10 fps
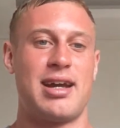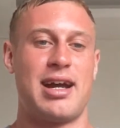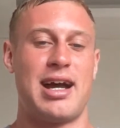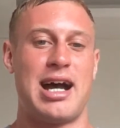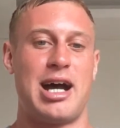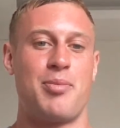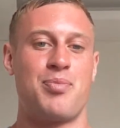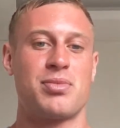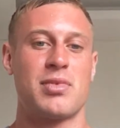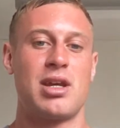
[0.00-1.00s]

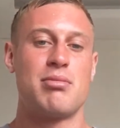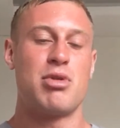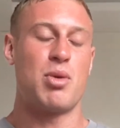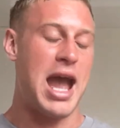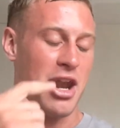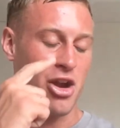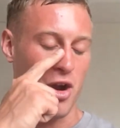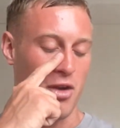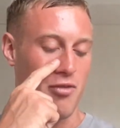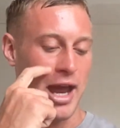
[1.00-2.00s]
But we had
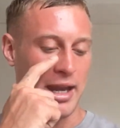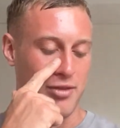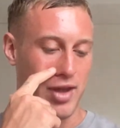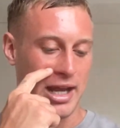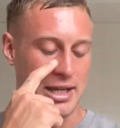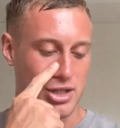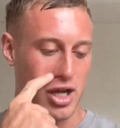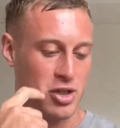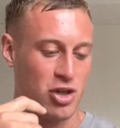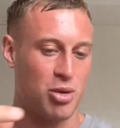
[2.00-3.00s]
our event in Vegas in
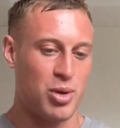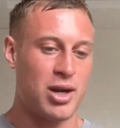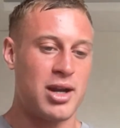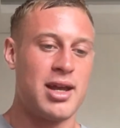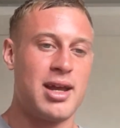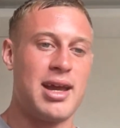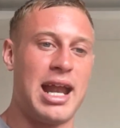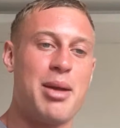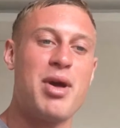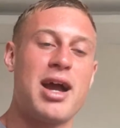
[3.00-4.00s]
October, and
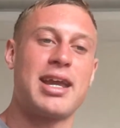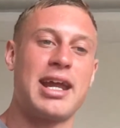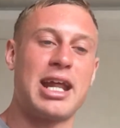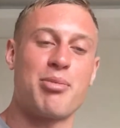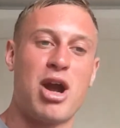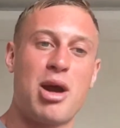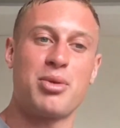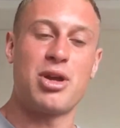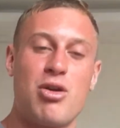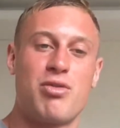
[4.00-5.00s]
I'm not kidding.
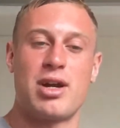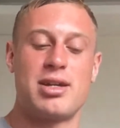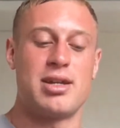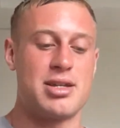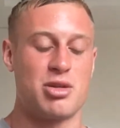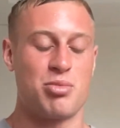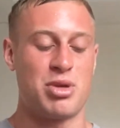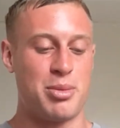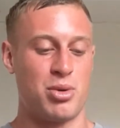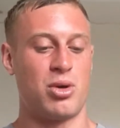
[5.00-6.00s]
Probably over a dozen
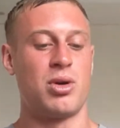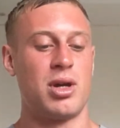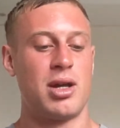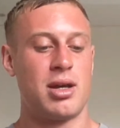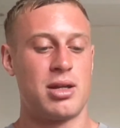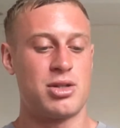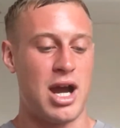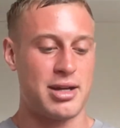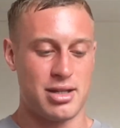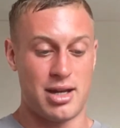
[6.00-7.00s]
people
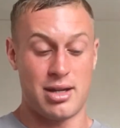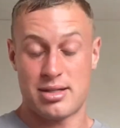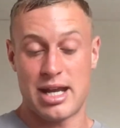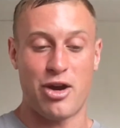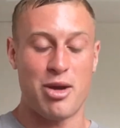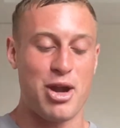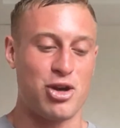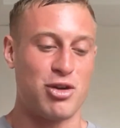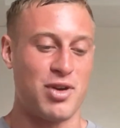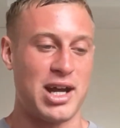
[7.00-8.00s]
talked to Sarah, my
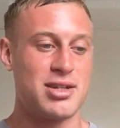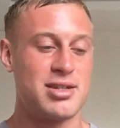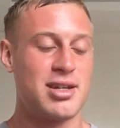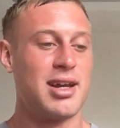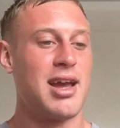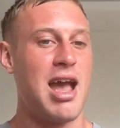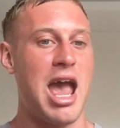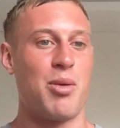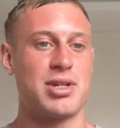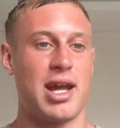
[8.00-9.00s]
girlfriend,
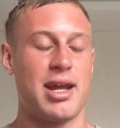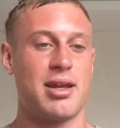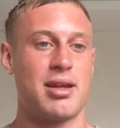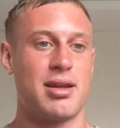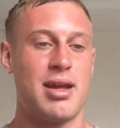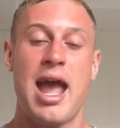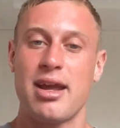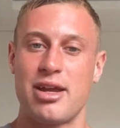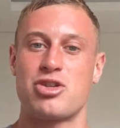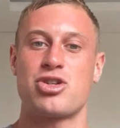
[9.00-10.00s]
and was like,
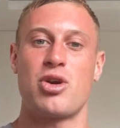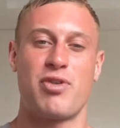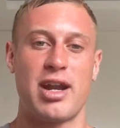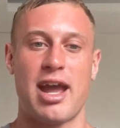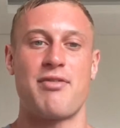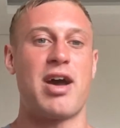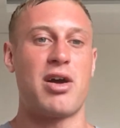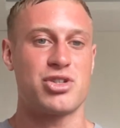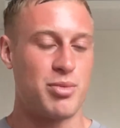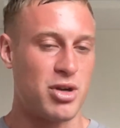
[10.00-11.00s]
"Hey, it's so funny. I
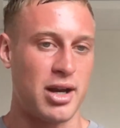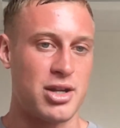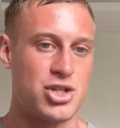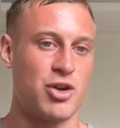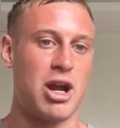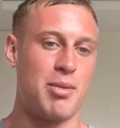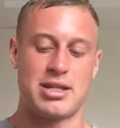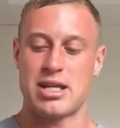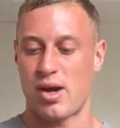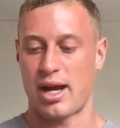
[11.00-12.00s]
found Sumner on Instagram.
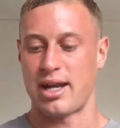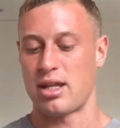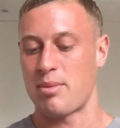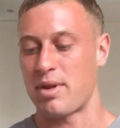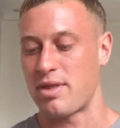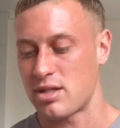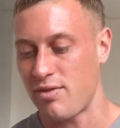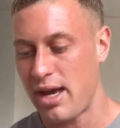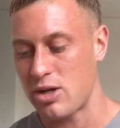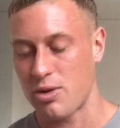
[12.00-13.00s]
That's how I ended up at this
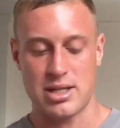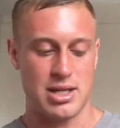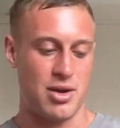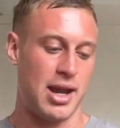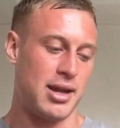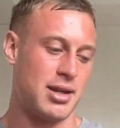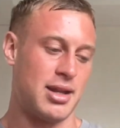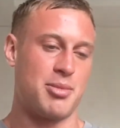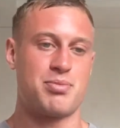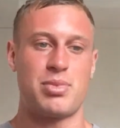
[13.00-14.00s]
event, or that's how I ended
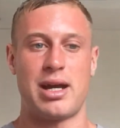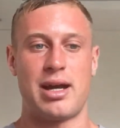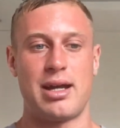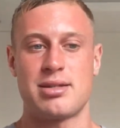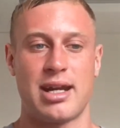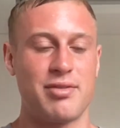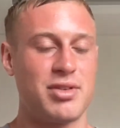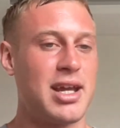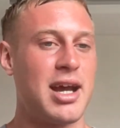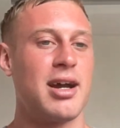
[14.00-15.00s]
up inside of
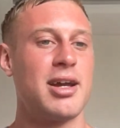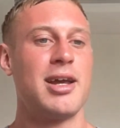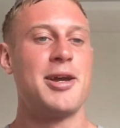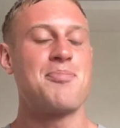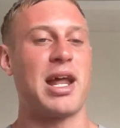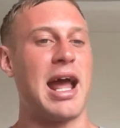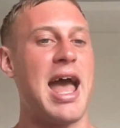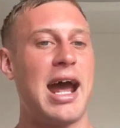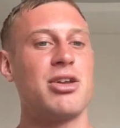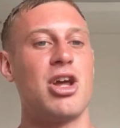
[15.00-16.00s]
Leah." And I
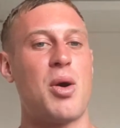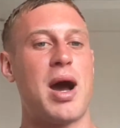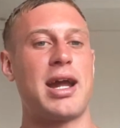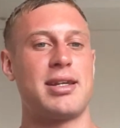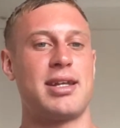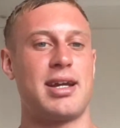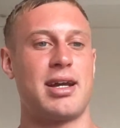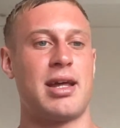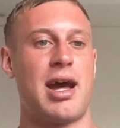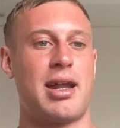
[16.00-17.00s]
had no
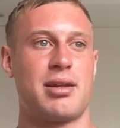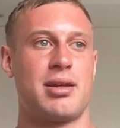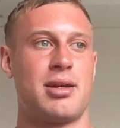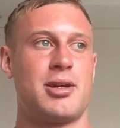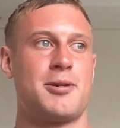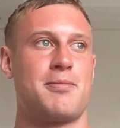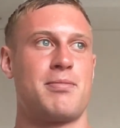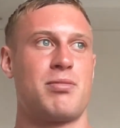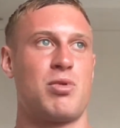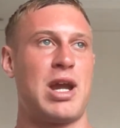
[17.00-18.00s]
idea that
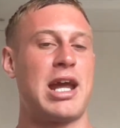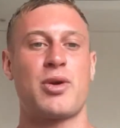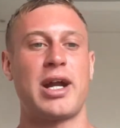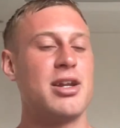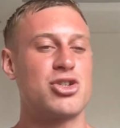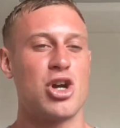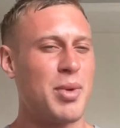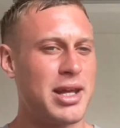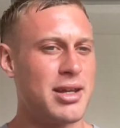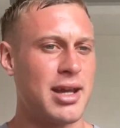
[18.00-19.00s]
we had created so
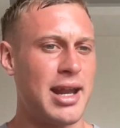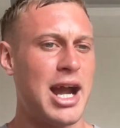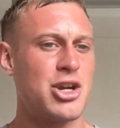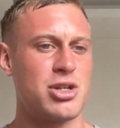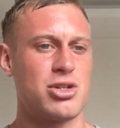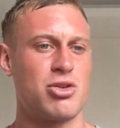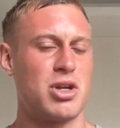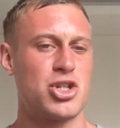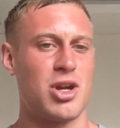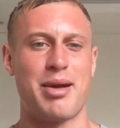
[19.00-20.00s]
many connections through
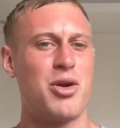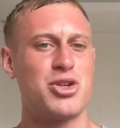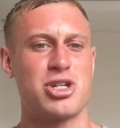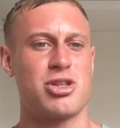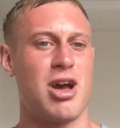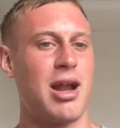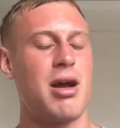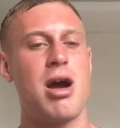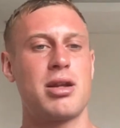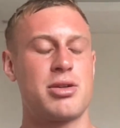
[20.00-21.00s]
Instagram. I always just thought,
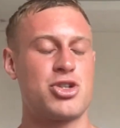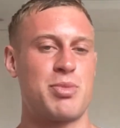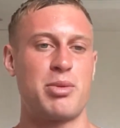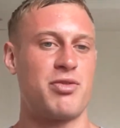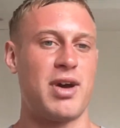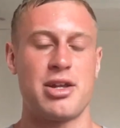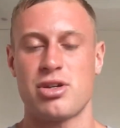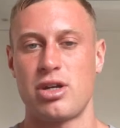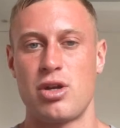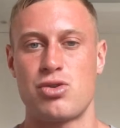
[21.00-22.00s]
oh, it's just people find us
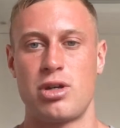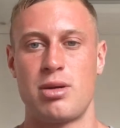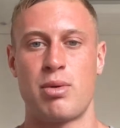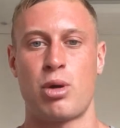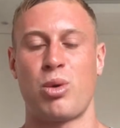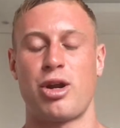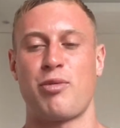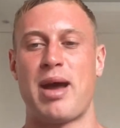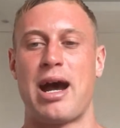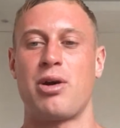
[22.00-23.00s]
on YouTube or word
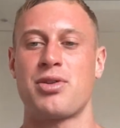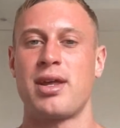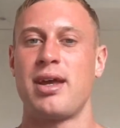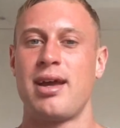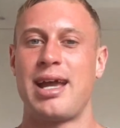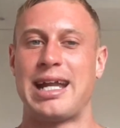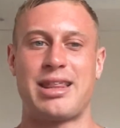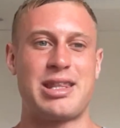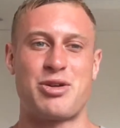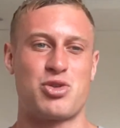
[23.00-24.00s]
of mouth. And I
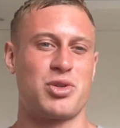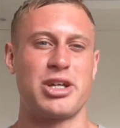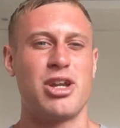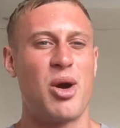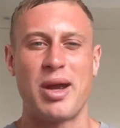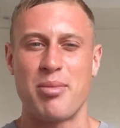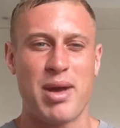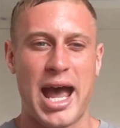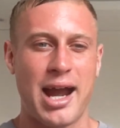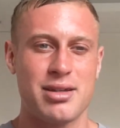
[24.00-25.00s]
thought there was really no
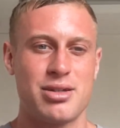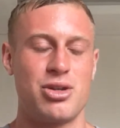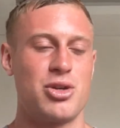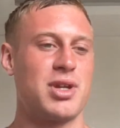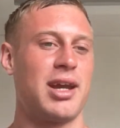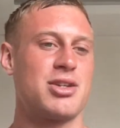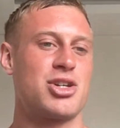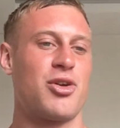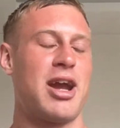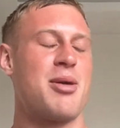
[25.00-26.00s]
impact to using
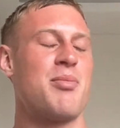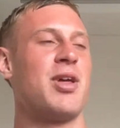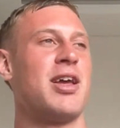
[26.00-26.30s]
Instagram.